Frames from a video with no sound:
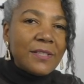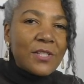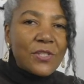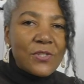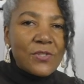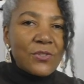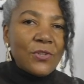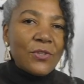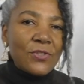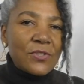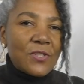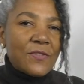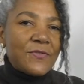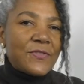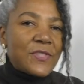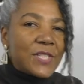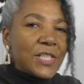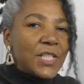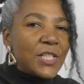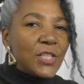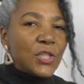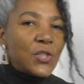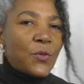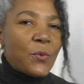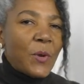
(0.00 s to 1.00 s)
sort of
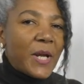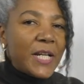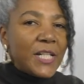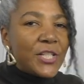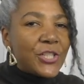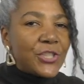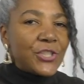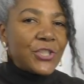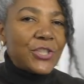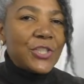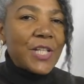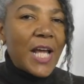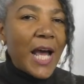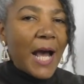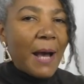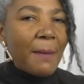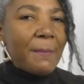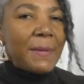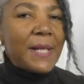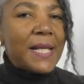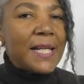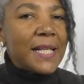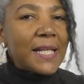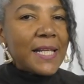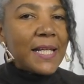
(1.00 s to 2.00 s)
situation
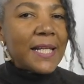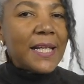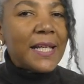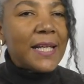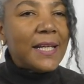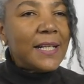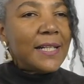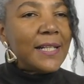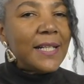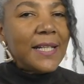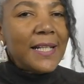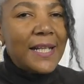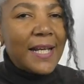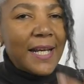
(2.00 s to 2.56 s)
happening here.